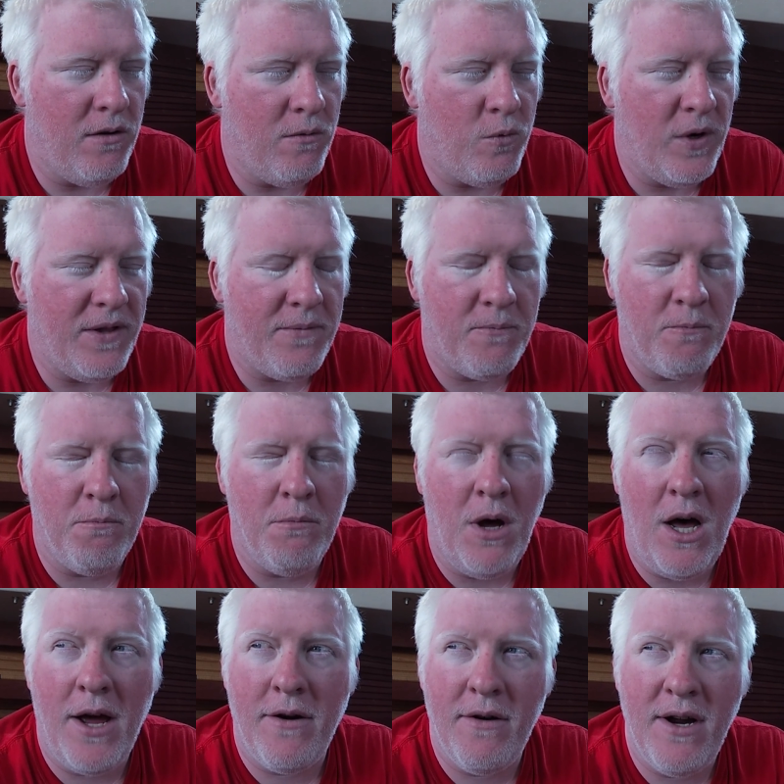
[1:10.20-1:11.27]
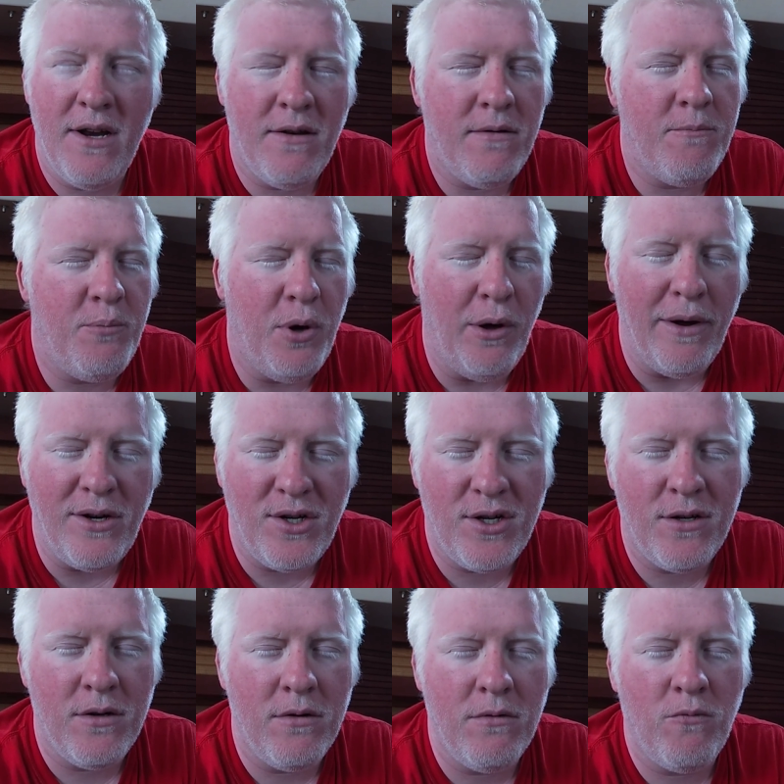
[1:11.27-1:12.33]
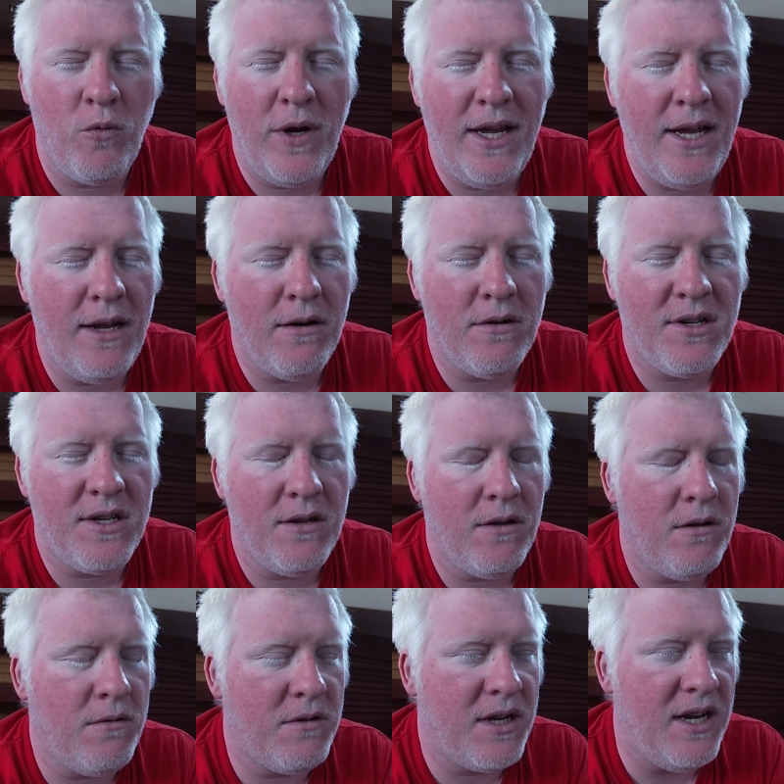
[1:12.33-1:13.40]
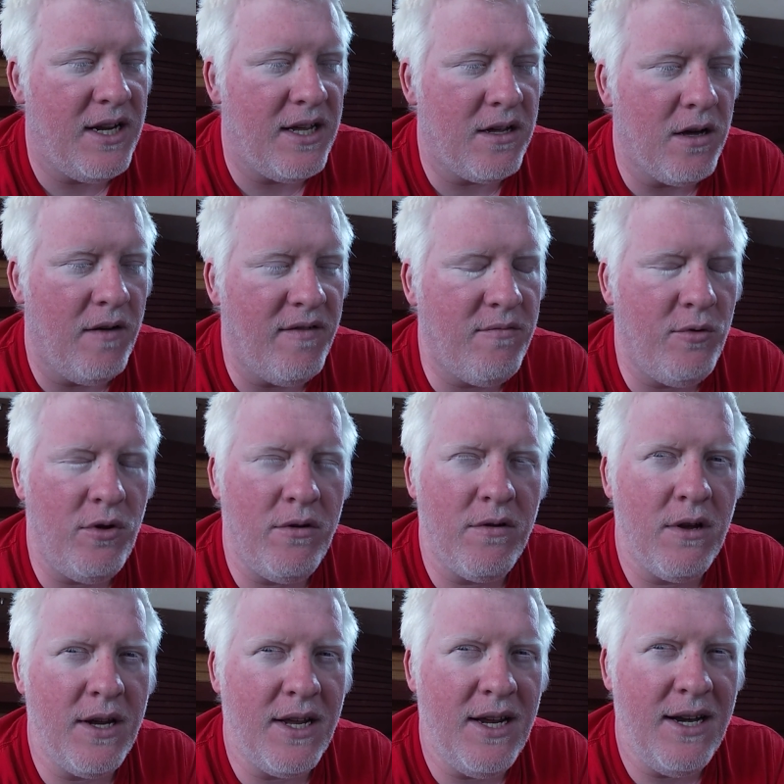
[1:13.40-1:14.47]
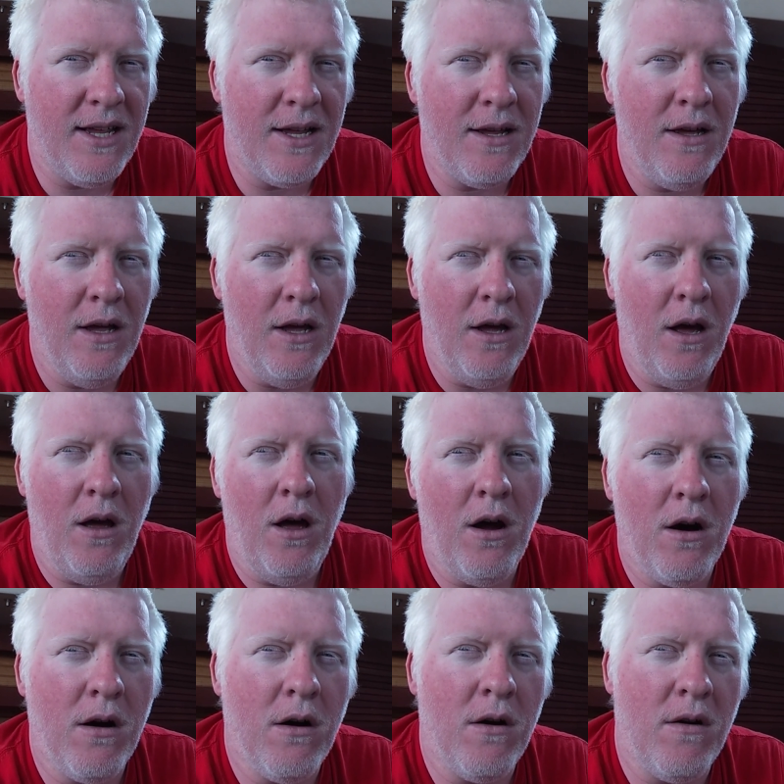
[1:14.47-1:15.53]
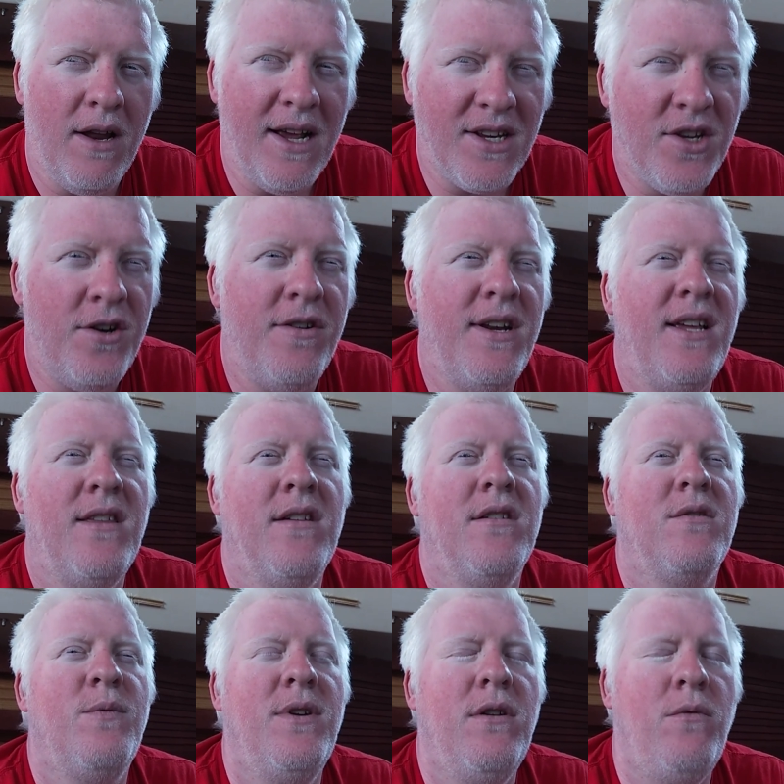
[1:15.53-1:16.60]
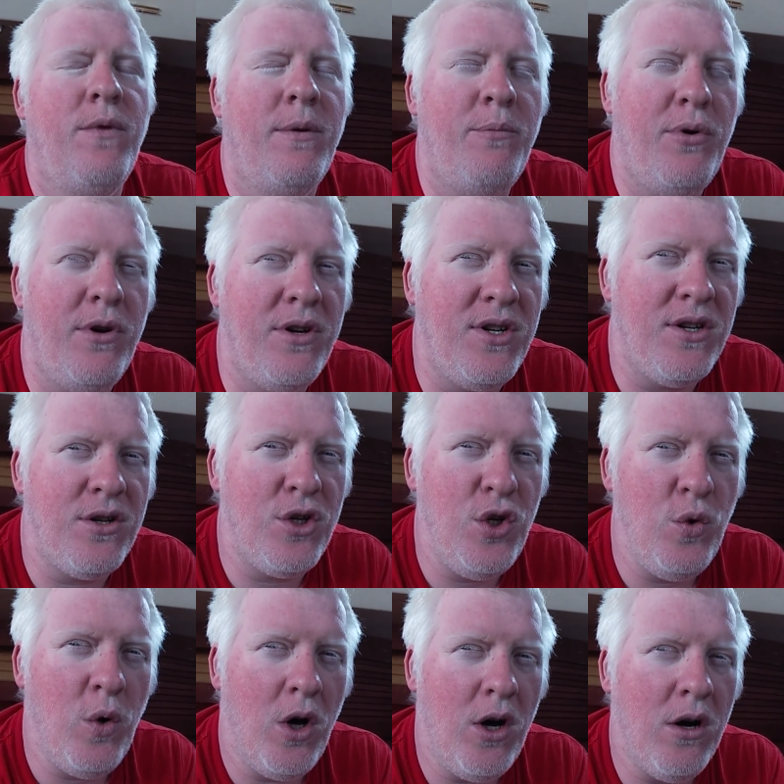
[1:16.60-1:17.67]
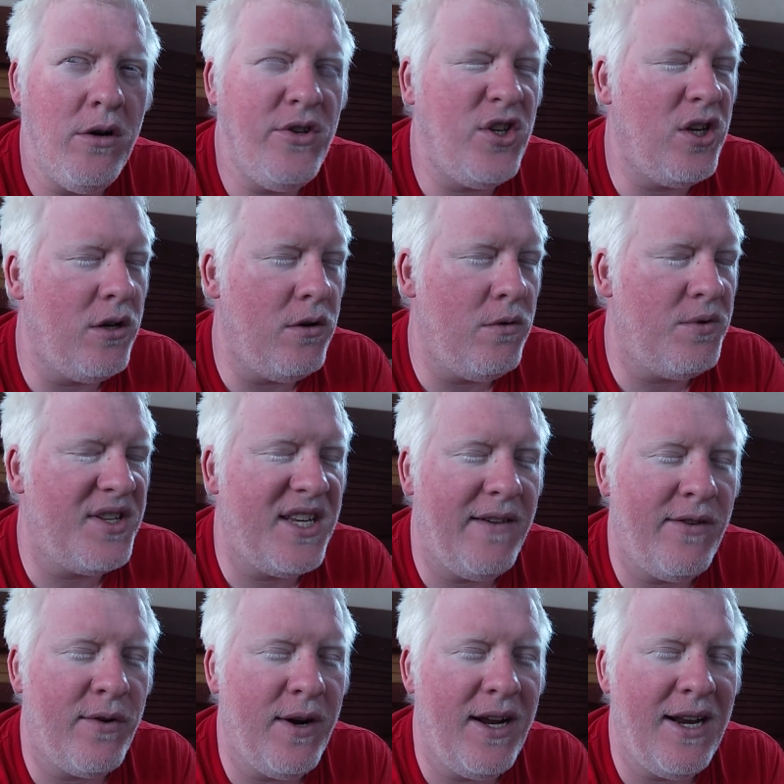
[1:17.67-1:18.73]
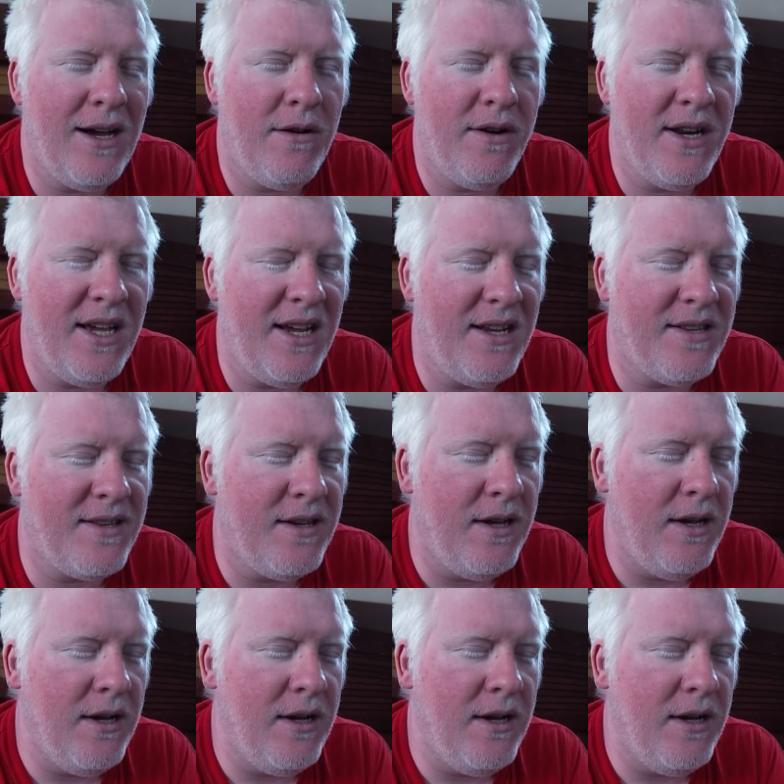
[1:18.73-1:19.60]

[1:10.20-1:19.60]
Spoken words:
with moderate push. We are still getting comfortable and getting our legs underneath us. We don't want to push too hard, so 7 or 8 hour days